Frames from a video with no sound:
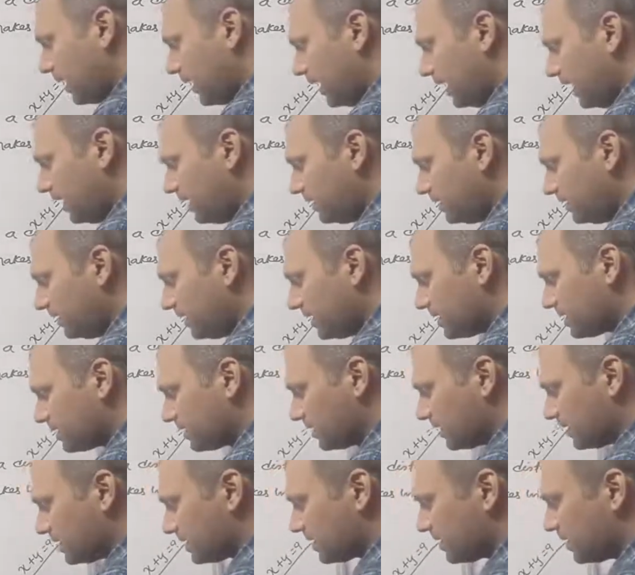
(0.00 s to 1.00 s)
and
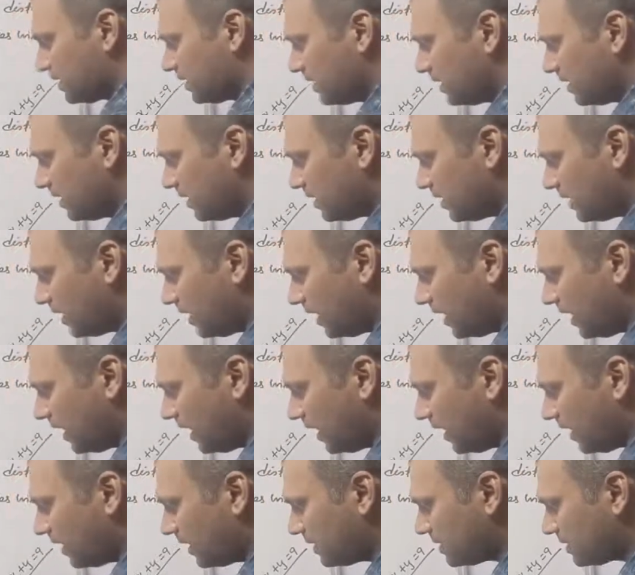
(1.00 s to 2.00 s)
distance
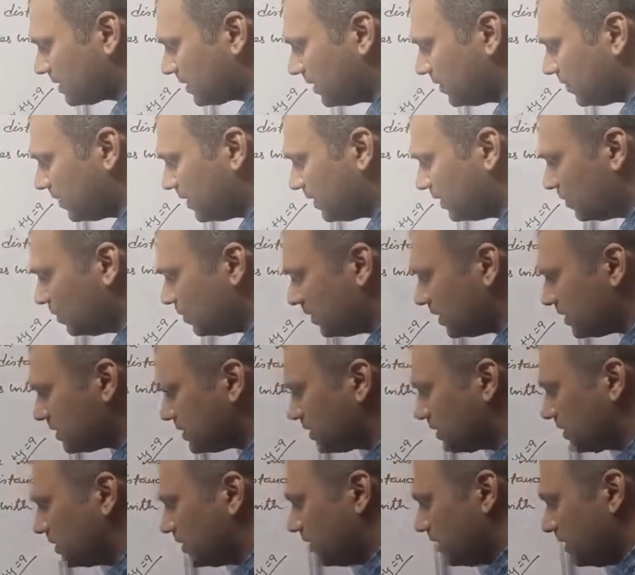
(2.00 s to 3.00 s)
r is given to
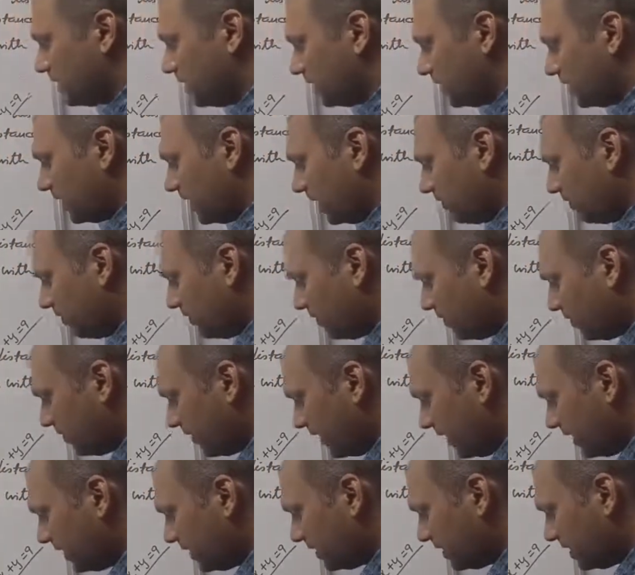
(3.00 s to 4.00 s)
us. Can we
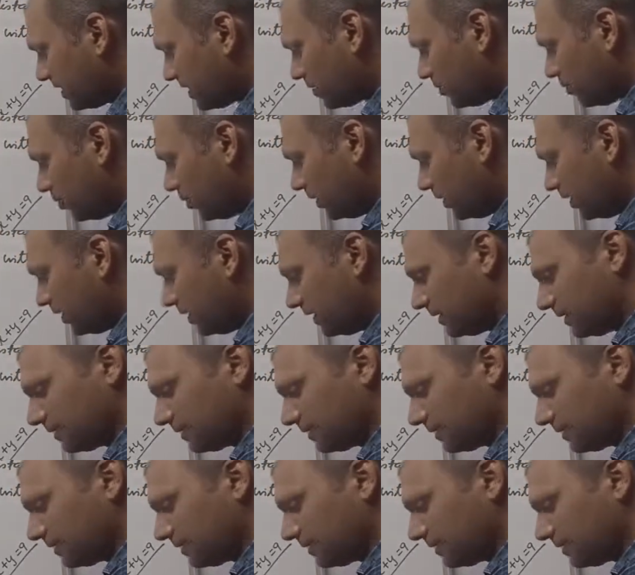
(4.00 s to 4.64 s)
find this point?